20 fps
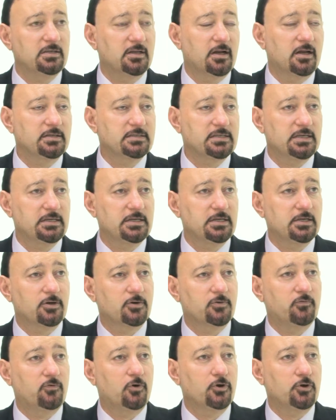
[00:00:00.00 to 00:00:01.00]
as a year
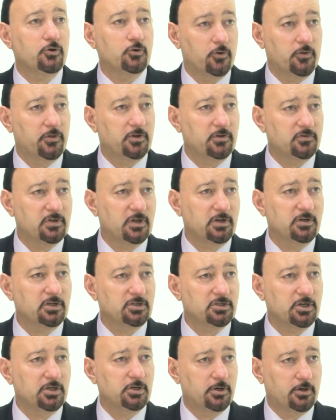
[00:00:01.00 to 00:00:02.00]
for youth,
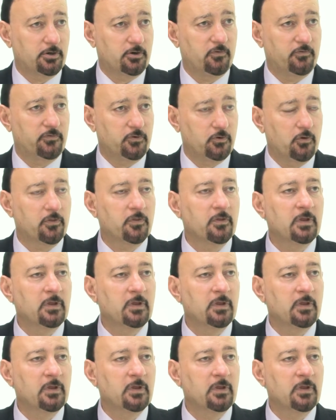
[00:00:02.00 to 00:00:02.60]
International Year of Youth.